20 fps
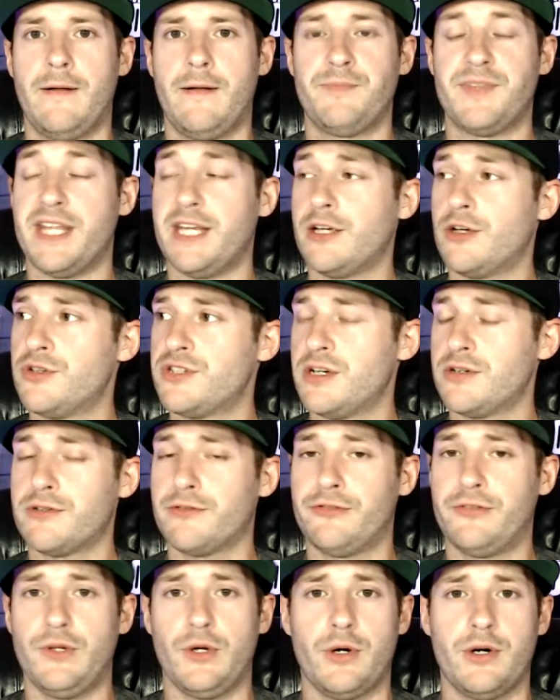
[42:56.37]
Then he goes out to
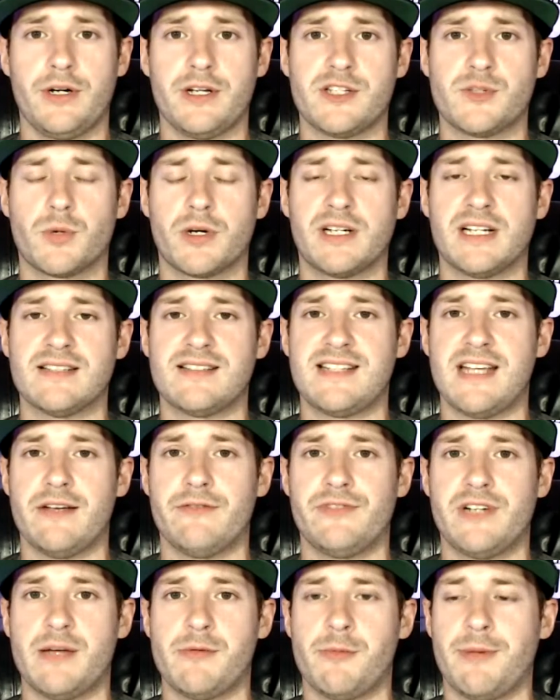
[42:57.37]
Florida. He's working at
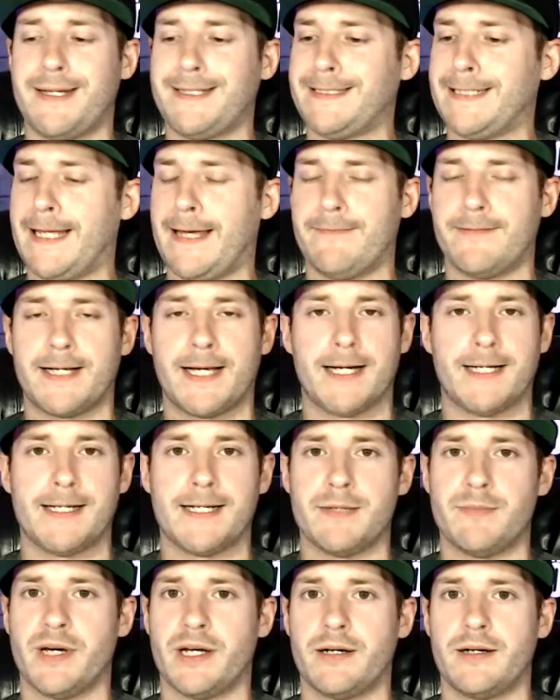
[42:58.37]
Sanford MMA. Never got any
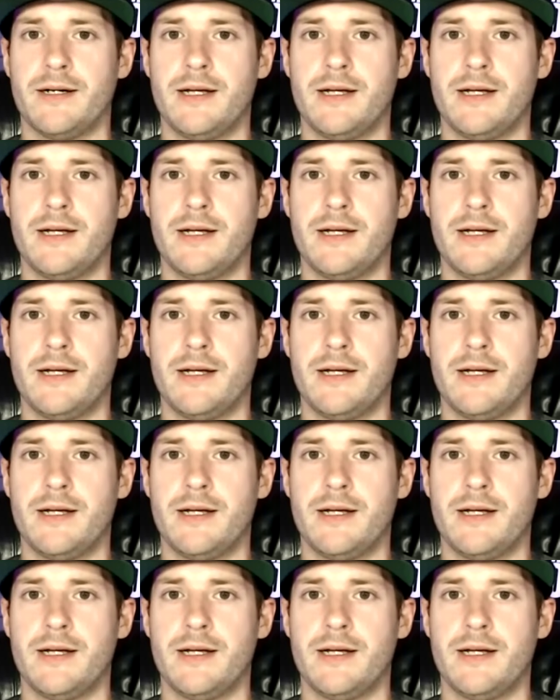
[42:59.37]
better.